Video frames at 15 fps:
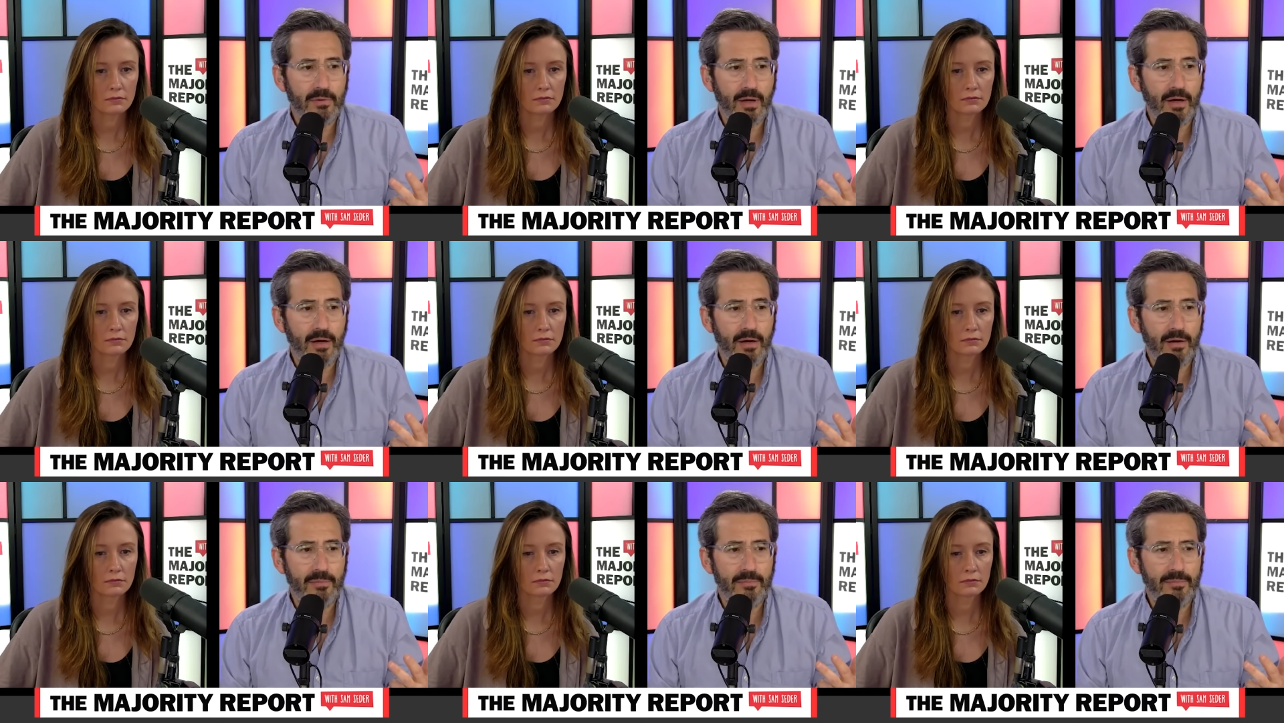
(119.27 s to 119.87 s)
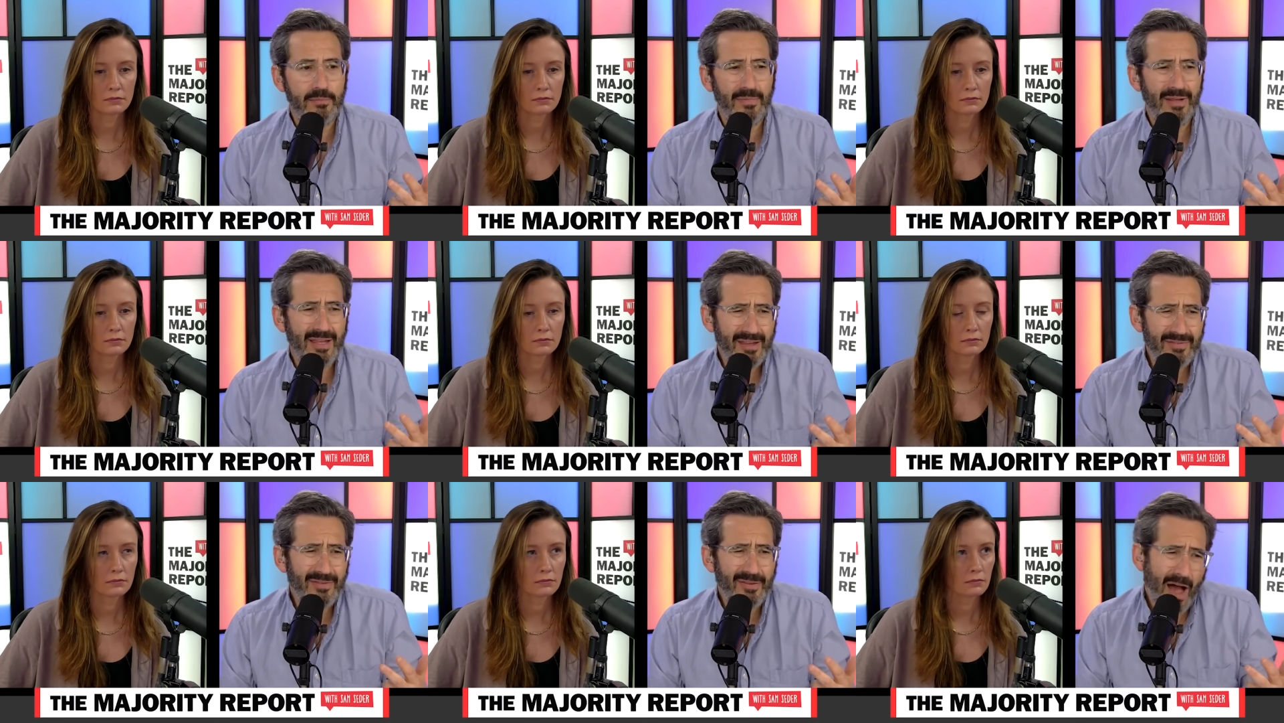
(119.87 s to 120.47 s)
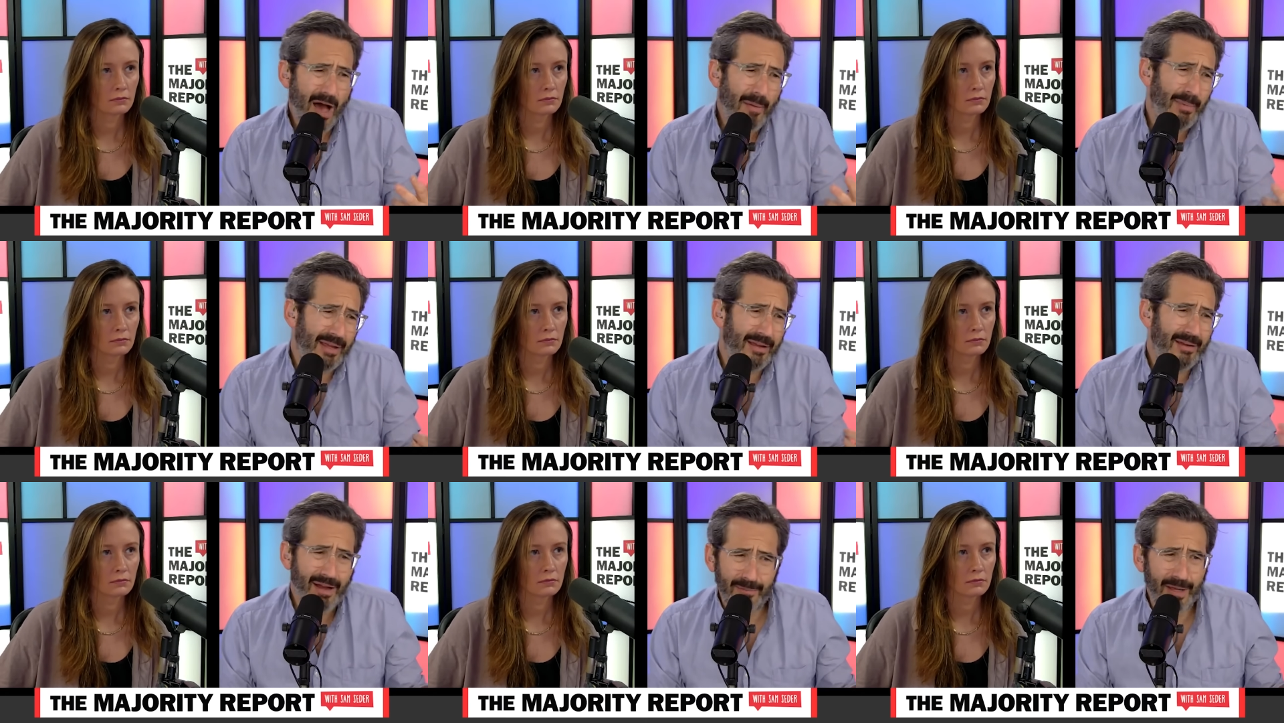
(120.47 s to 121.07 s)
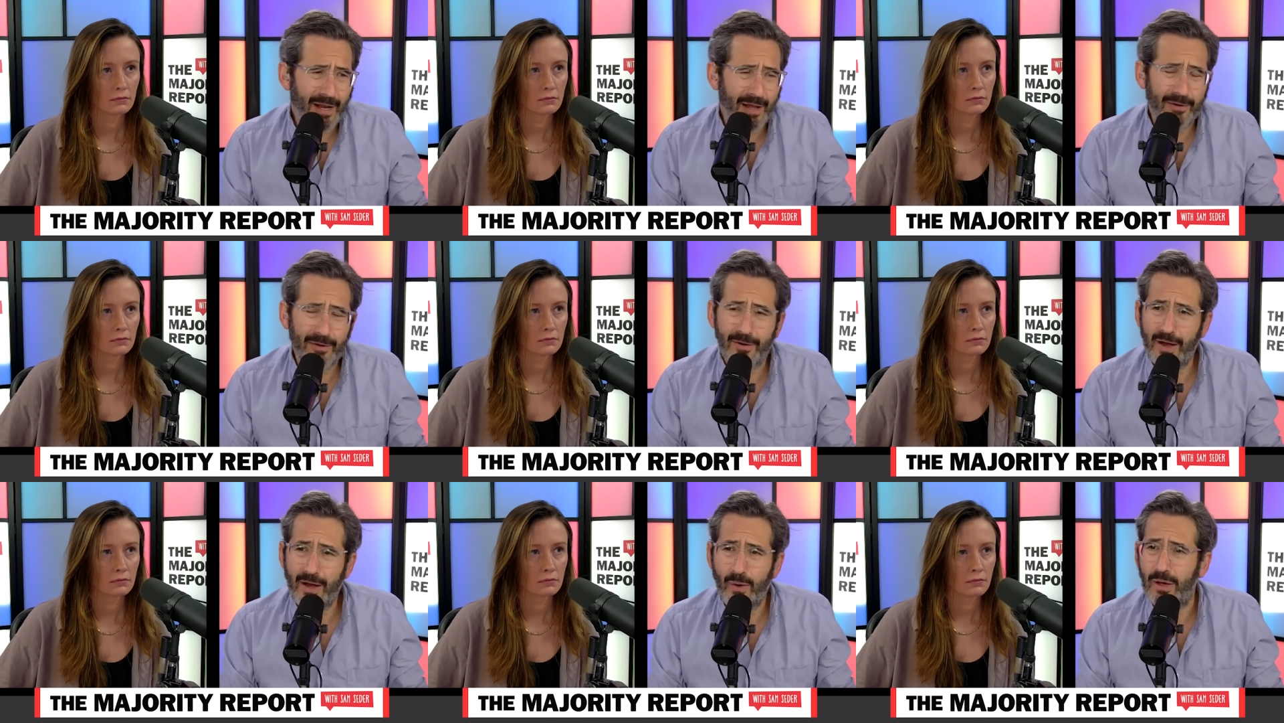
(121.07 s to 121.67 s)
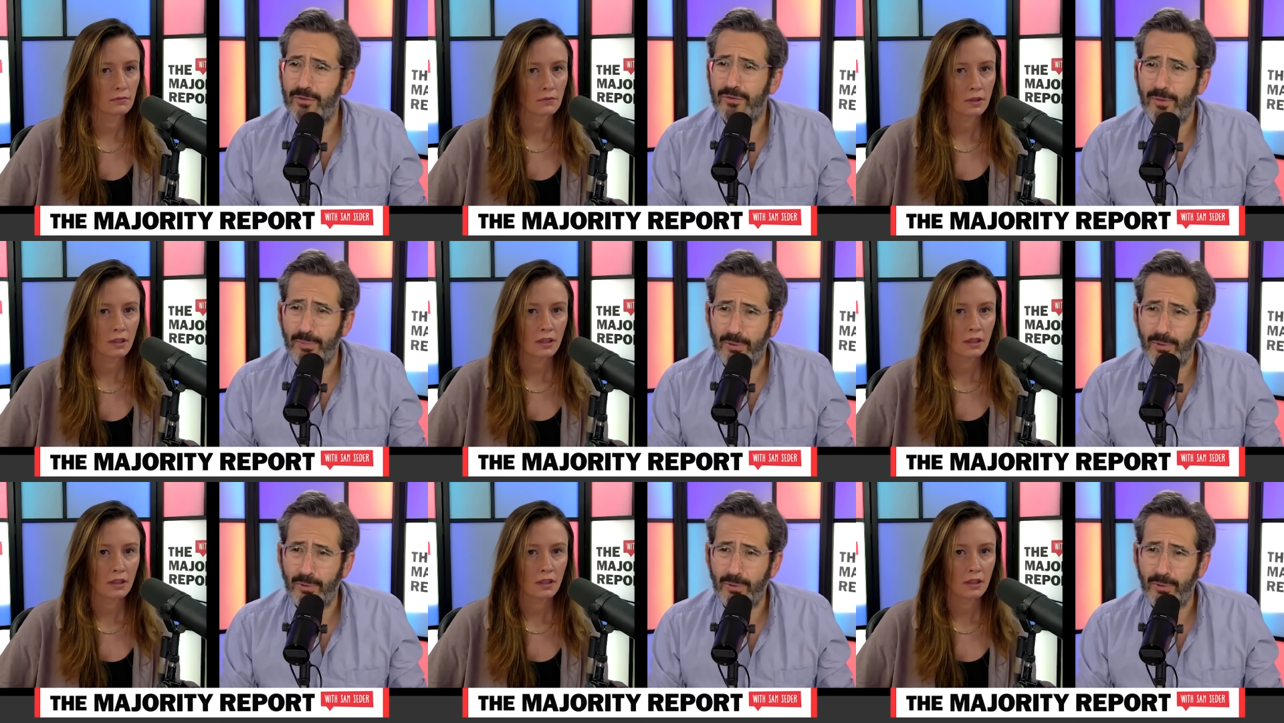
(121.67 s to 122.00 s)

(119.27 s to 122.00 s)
Speaker 1: um, he's scummy. I mean, I don't know how else to